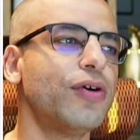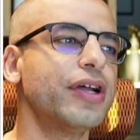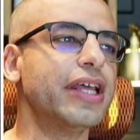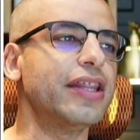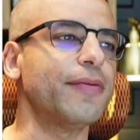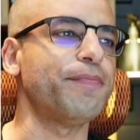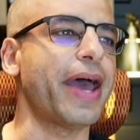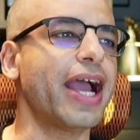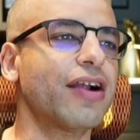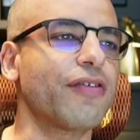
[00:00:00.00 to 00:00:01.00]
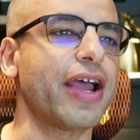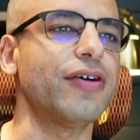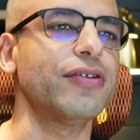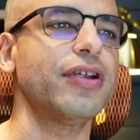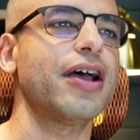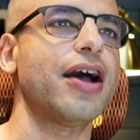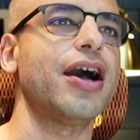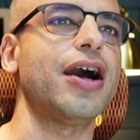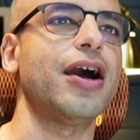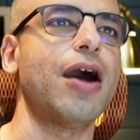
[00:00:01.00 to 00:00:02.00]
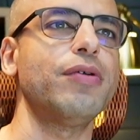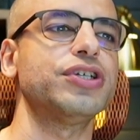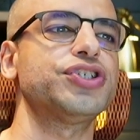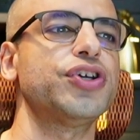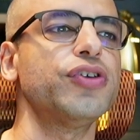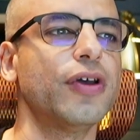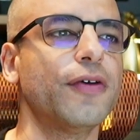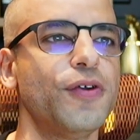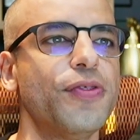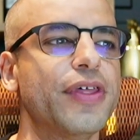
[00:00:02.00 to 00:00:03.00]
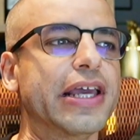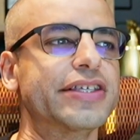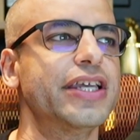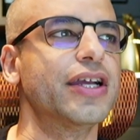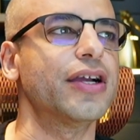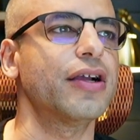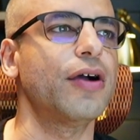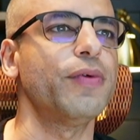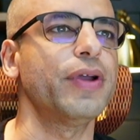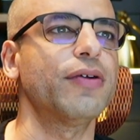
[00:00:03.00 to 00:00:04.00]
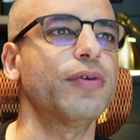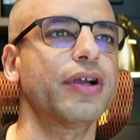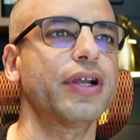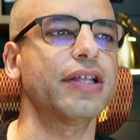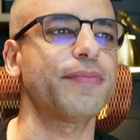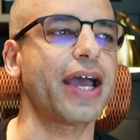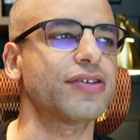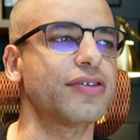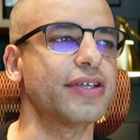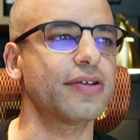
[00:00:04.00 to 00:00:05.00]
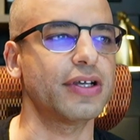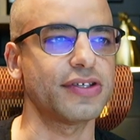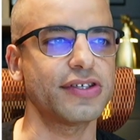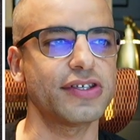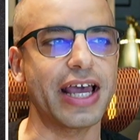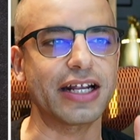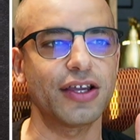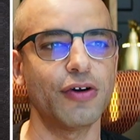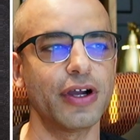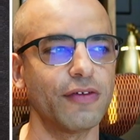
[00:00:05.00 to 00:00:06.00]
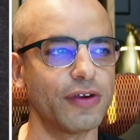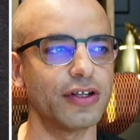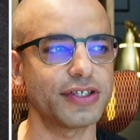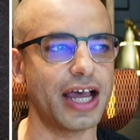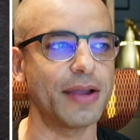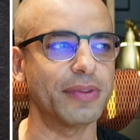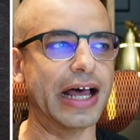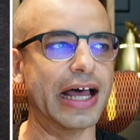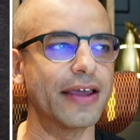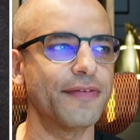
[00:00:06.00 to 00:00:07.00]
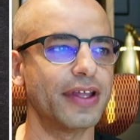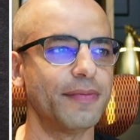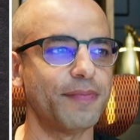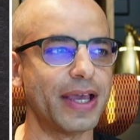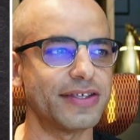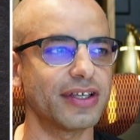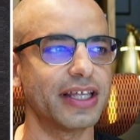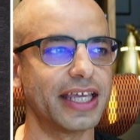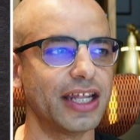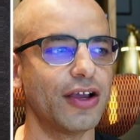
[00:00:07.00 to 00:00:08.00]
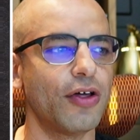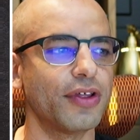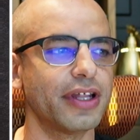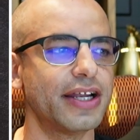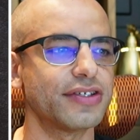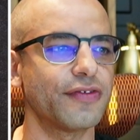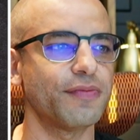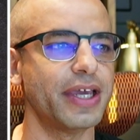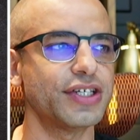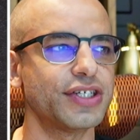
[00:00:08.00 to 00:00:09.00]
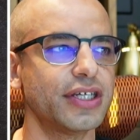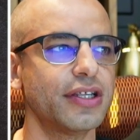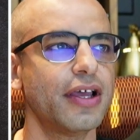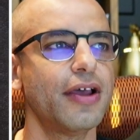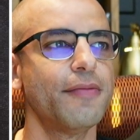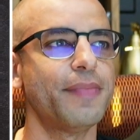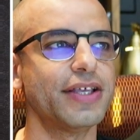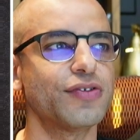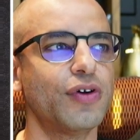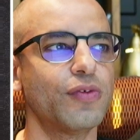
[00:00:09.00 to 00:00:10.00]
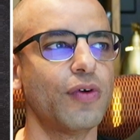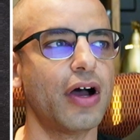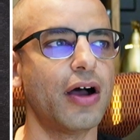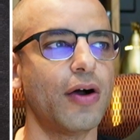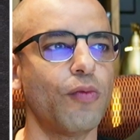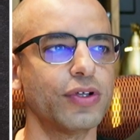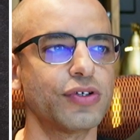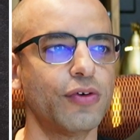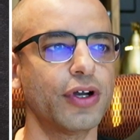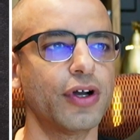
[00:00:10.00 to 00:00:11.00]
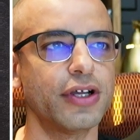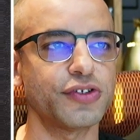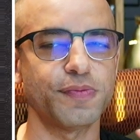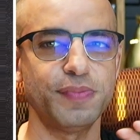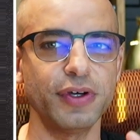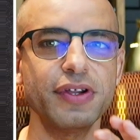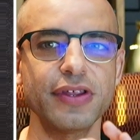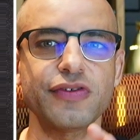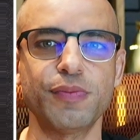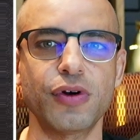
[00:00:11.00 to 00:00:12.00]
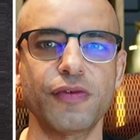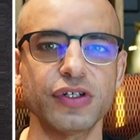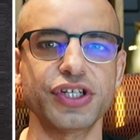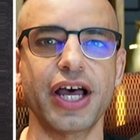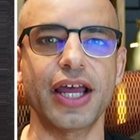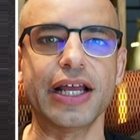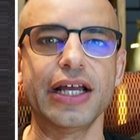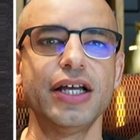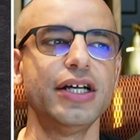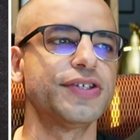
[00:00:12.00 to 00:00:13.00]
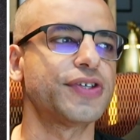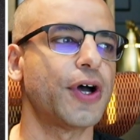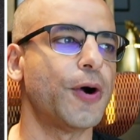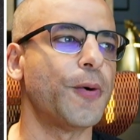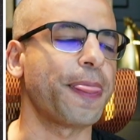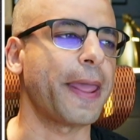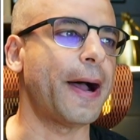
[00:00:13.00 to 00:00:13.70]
on in the background, I want to show you a few things here. We're going to get back to this because this is actually going real-time live and basically getting all the latest information based on what's going on. So it's building this report for John. So